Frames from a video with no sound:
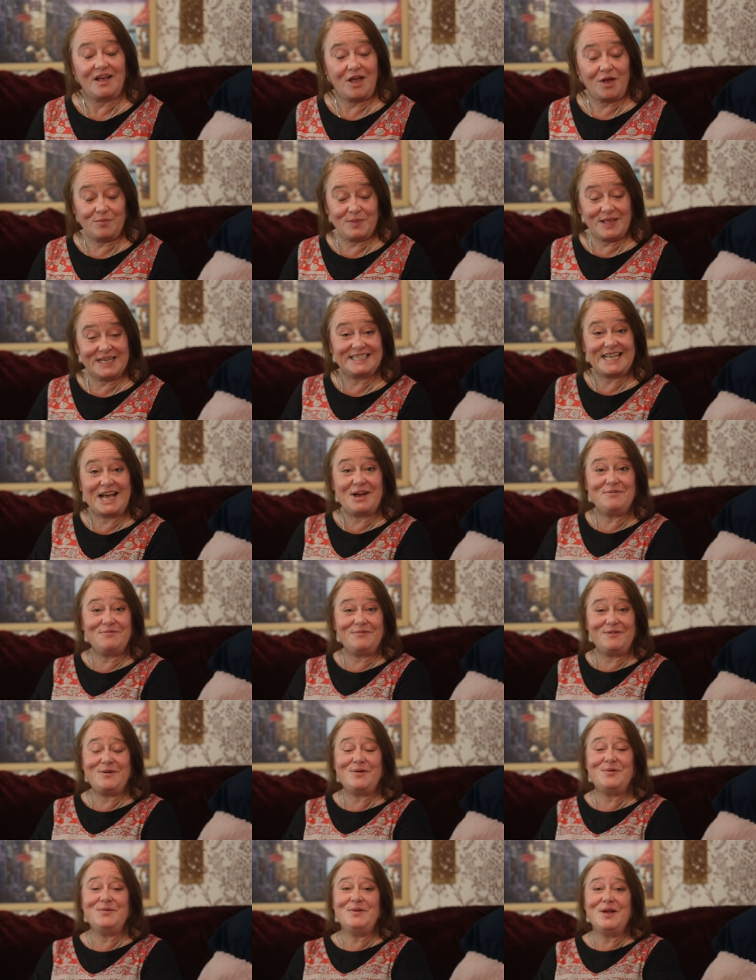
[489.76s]
Hope that's
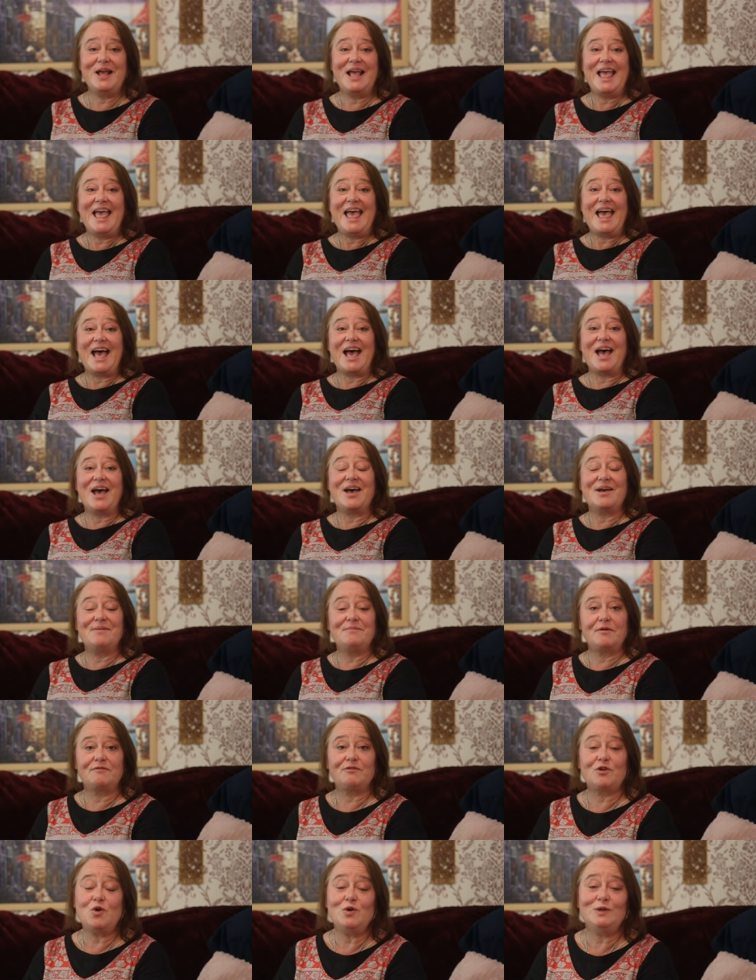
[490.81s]
helpful. Um,
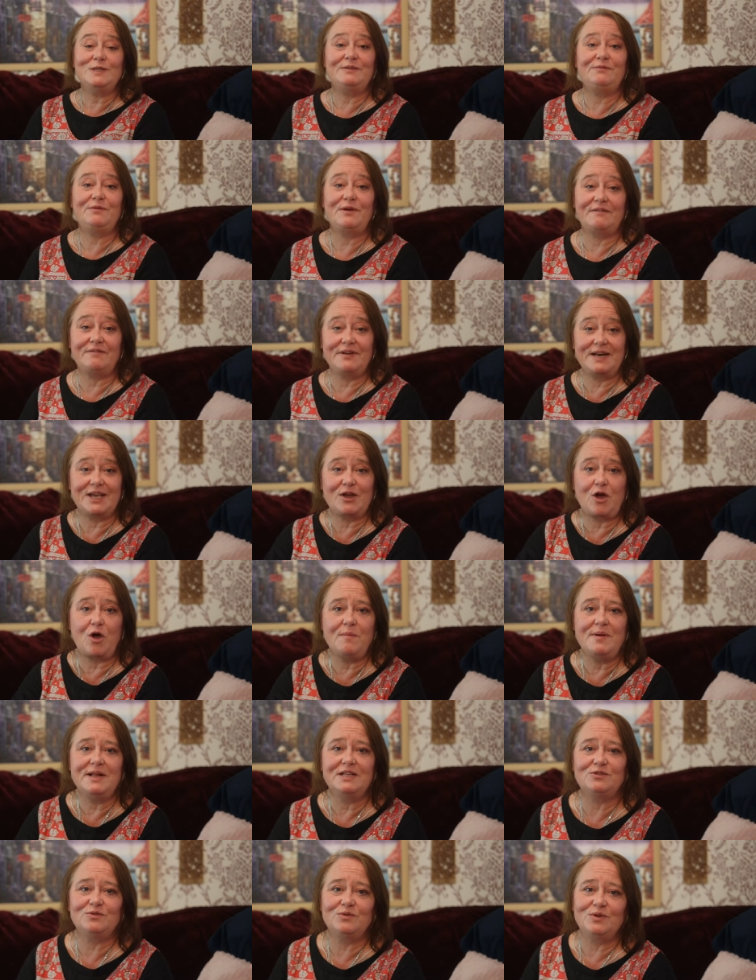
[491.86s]
of course, if you have any
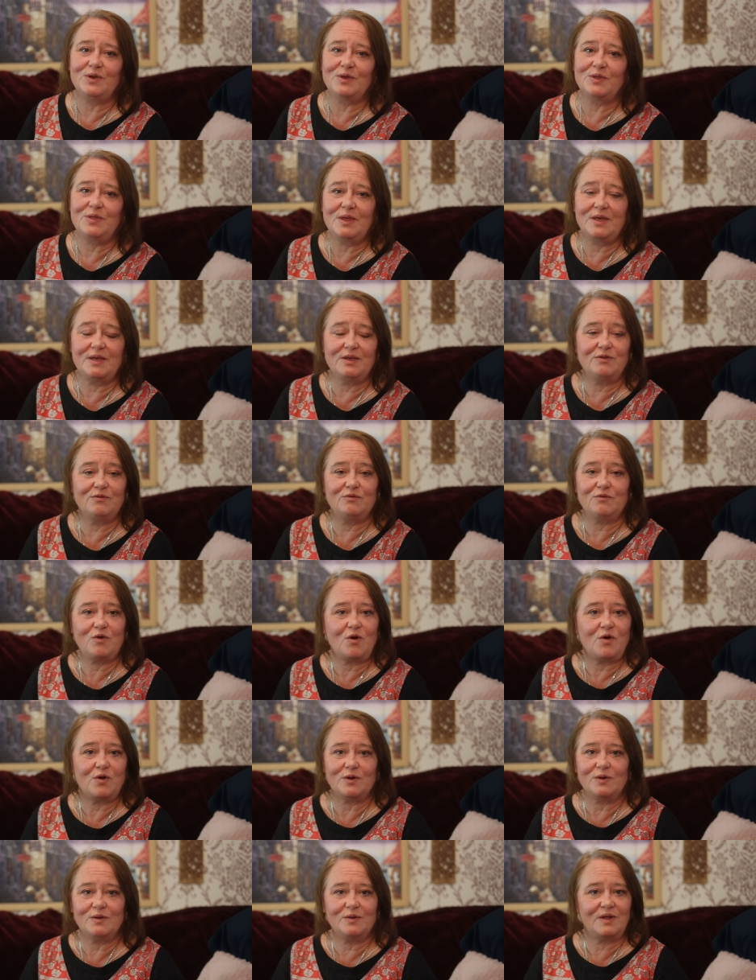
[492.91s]
comments or you've
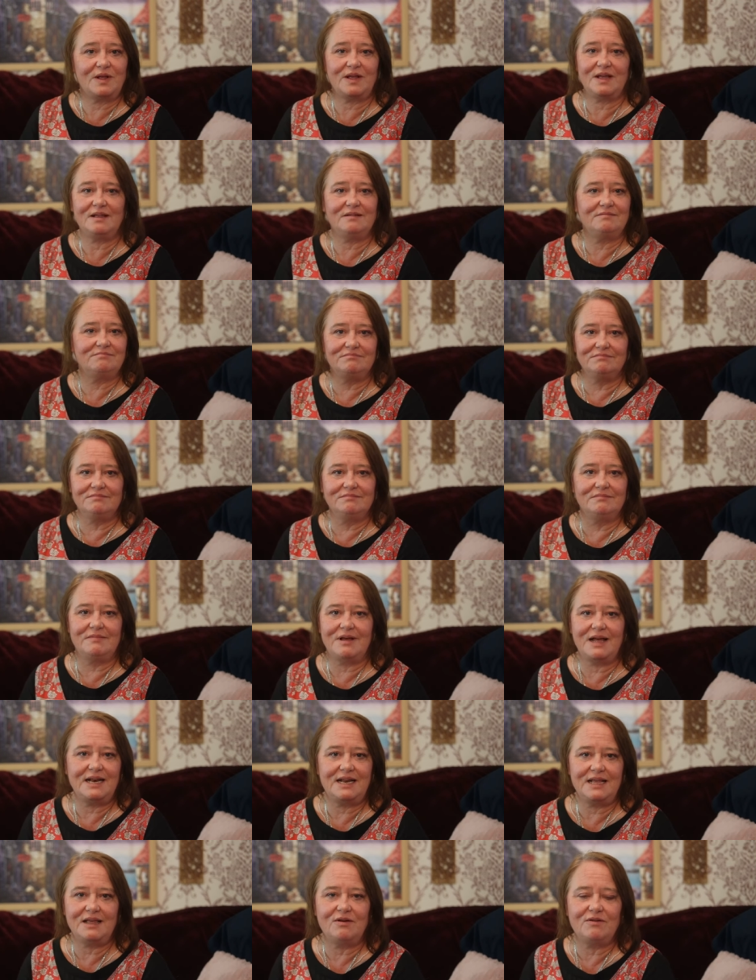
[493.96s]
got
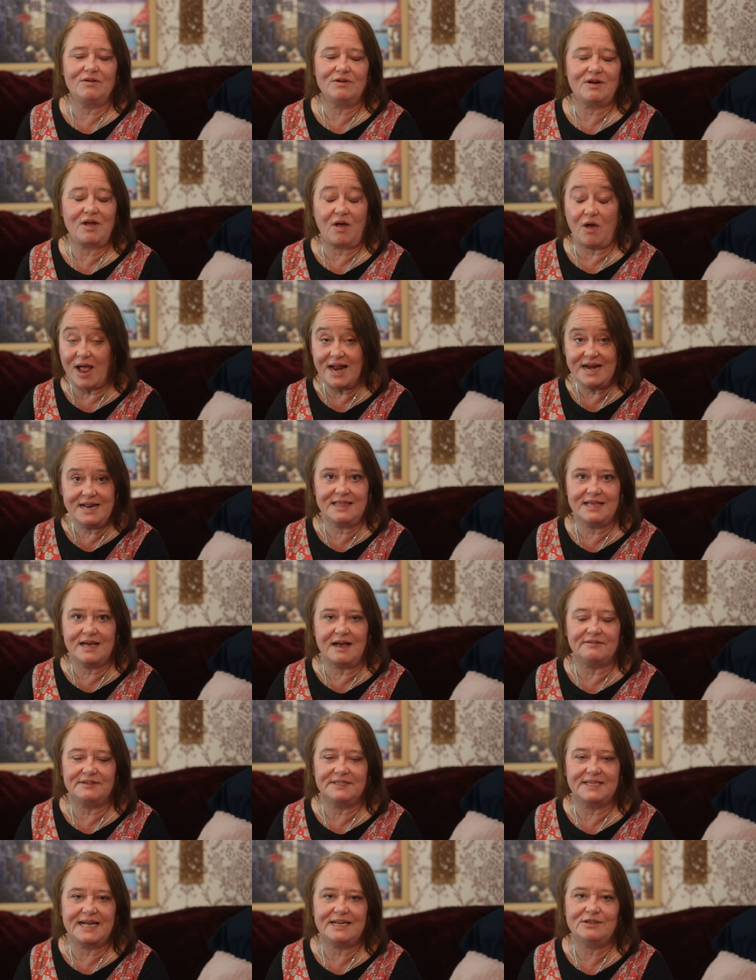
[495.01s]
any on um, anything
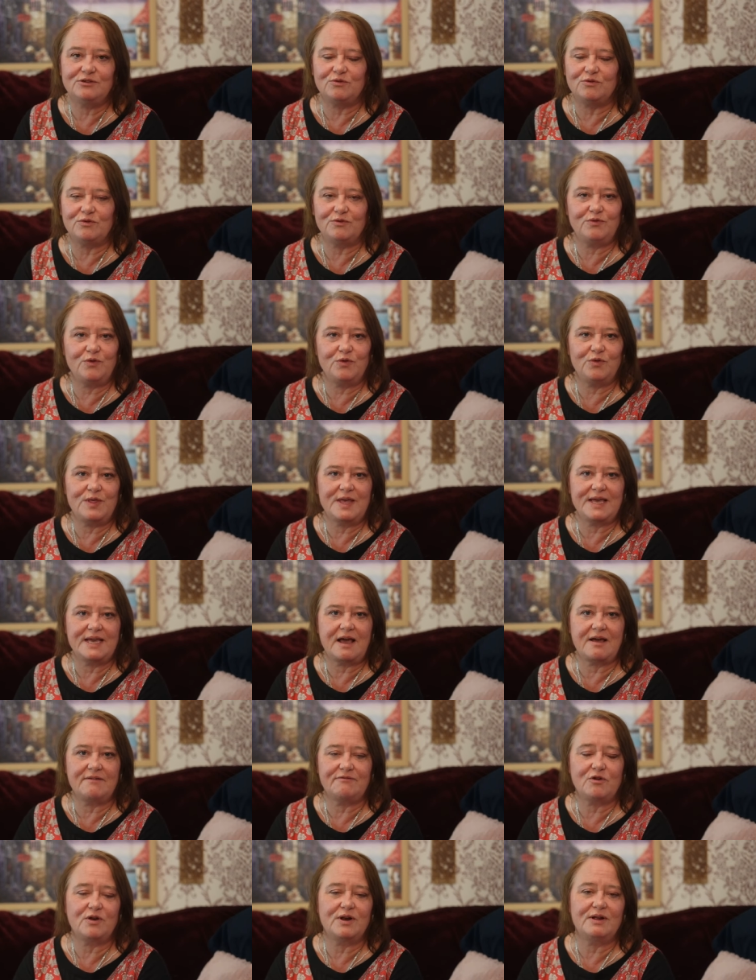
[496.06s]
I've said or if you think
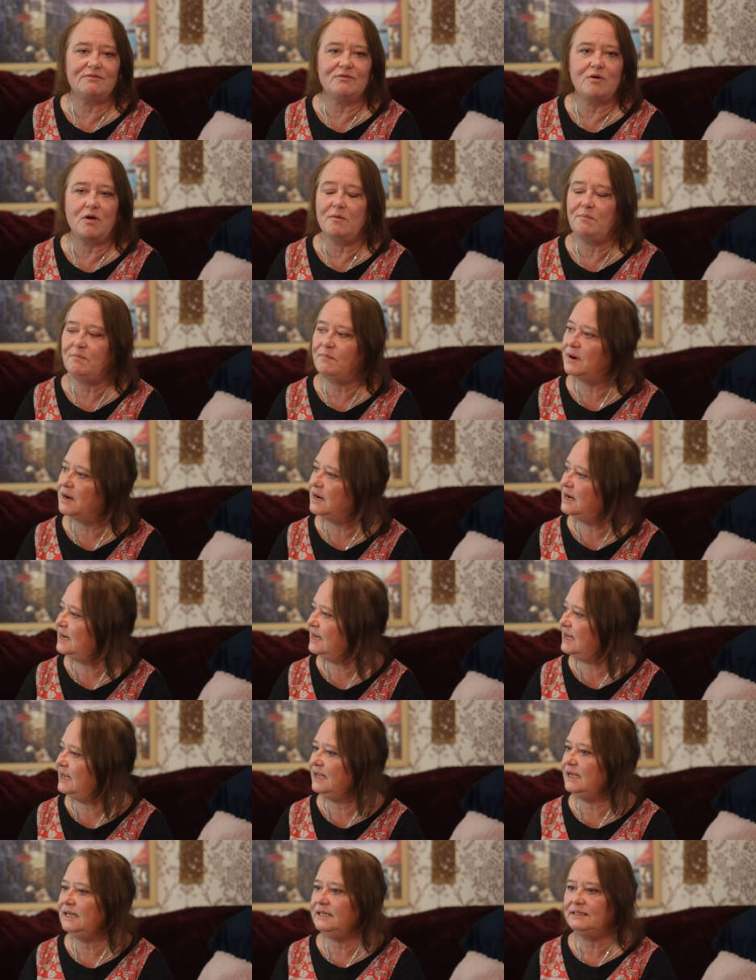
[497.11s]
I've got it wrong,
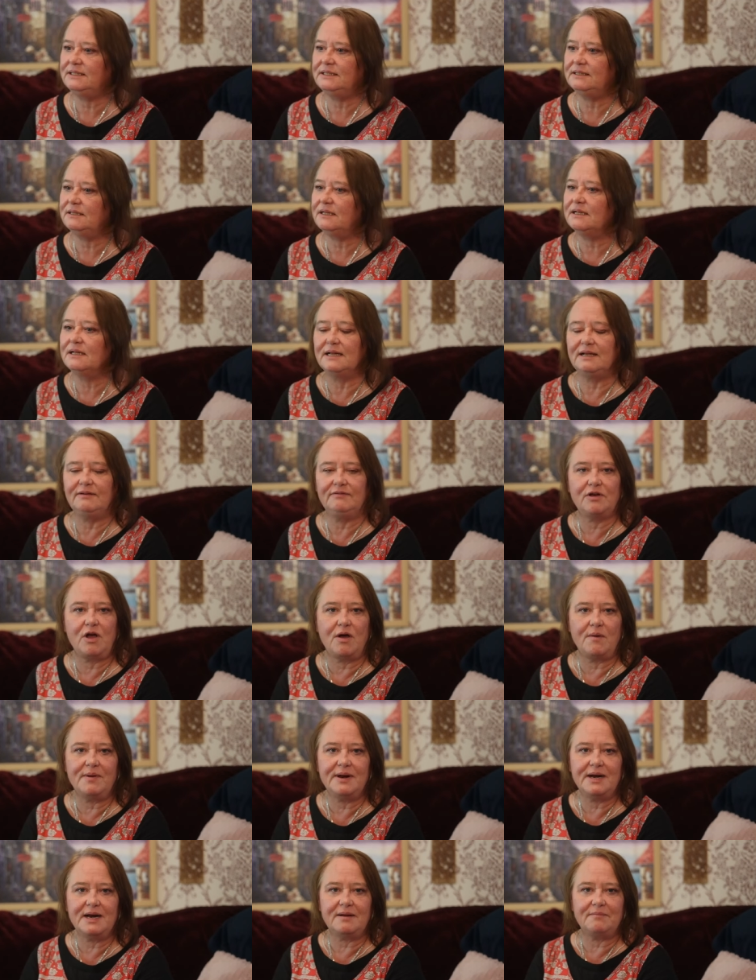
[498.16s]
please leave a
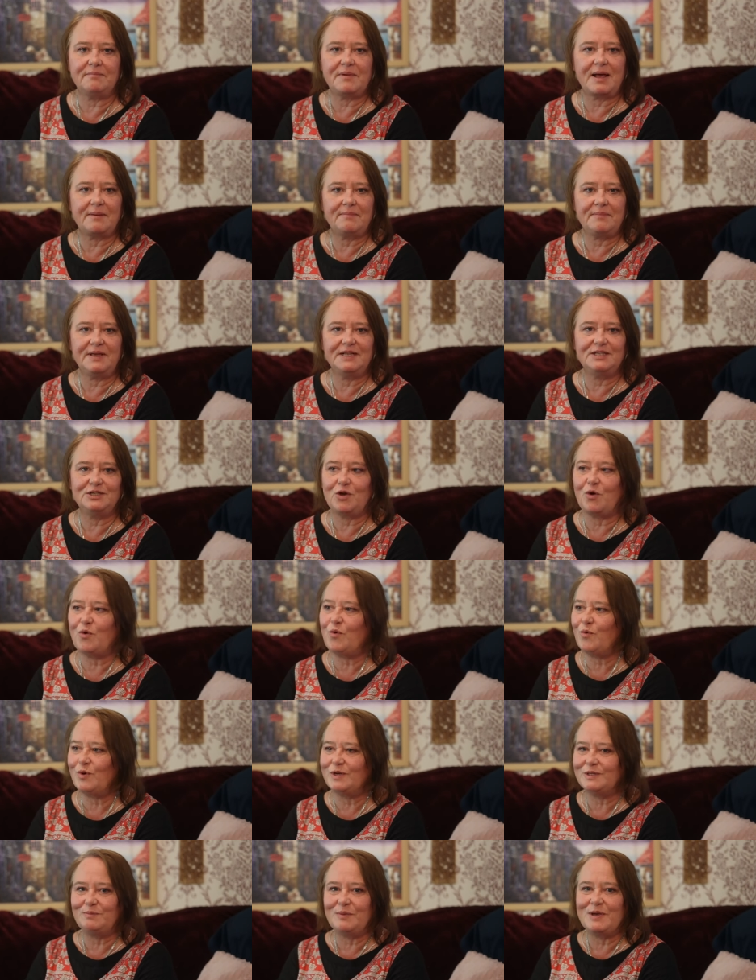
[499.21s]
comment. I'm happy to
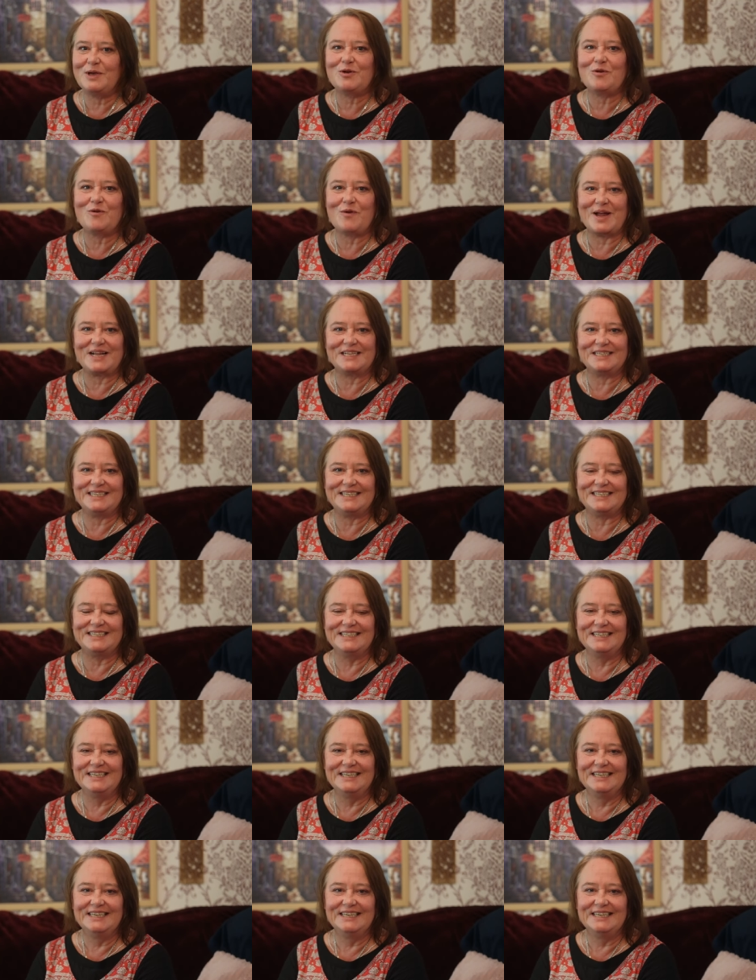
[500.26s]
always be corrected.